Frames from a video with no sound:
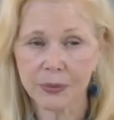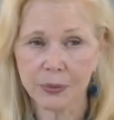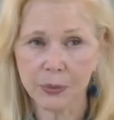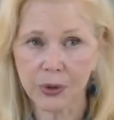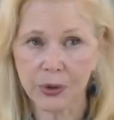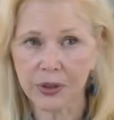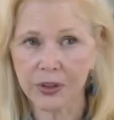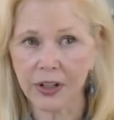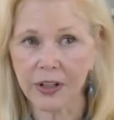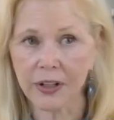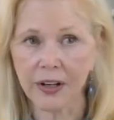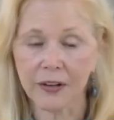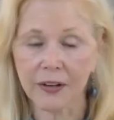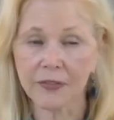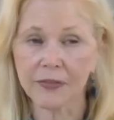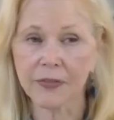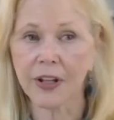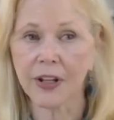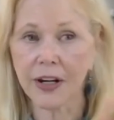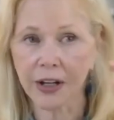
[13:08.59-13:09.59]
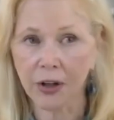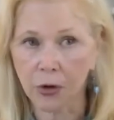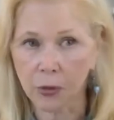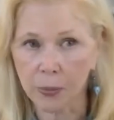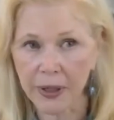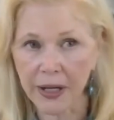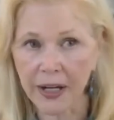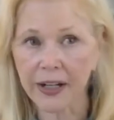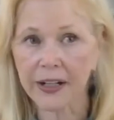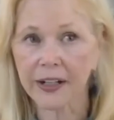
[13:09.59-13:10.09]
what and I then I go
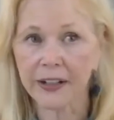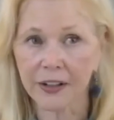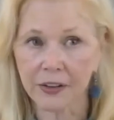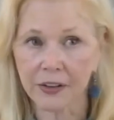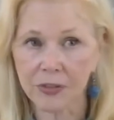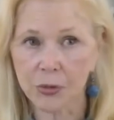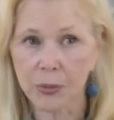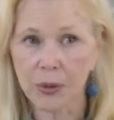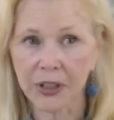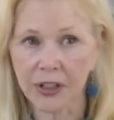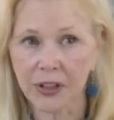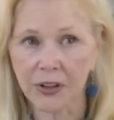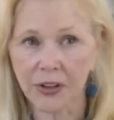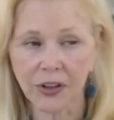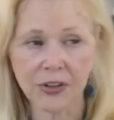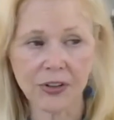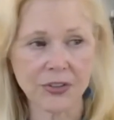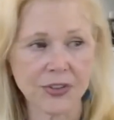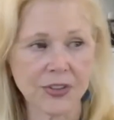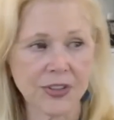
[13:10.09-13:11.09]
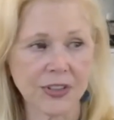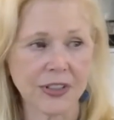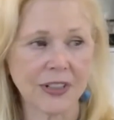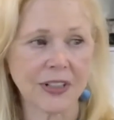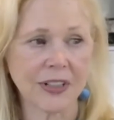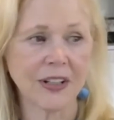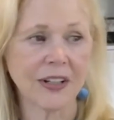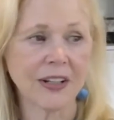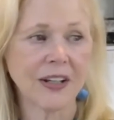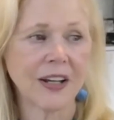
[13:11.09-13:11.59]
back and interview my characters
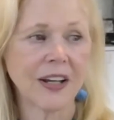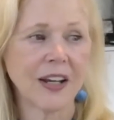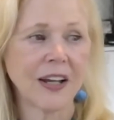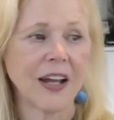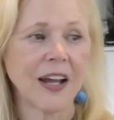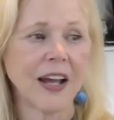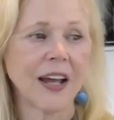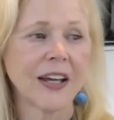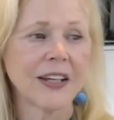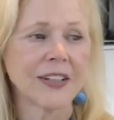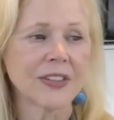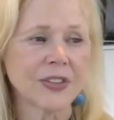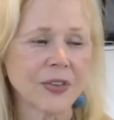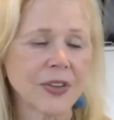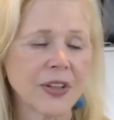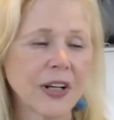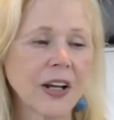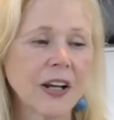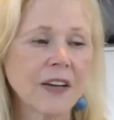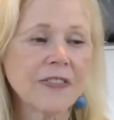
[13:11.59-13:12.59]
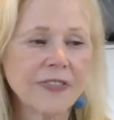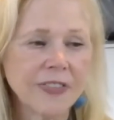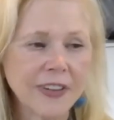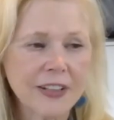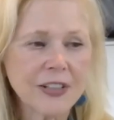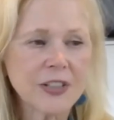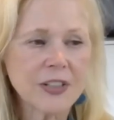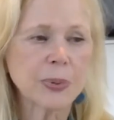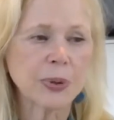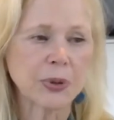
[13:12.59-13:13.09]
again. So then I
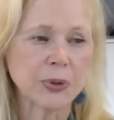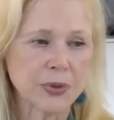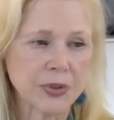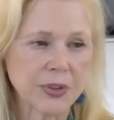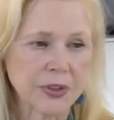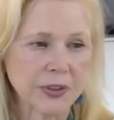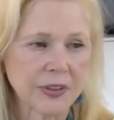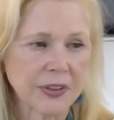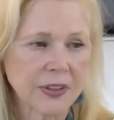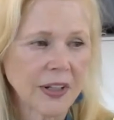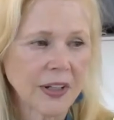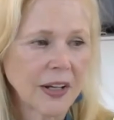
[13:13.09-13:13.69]
fence posted,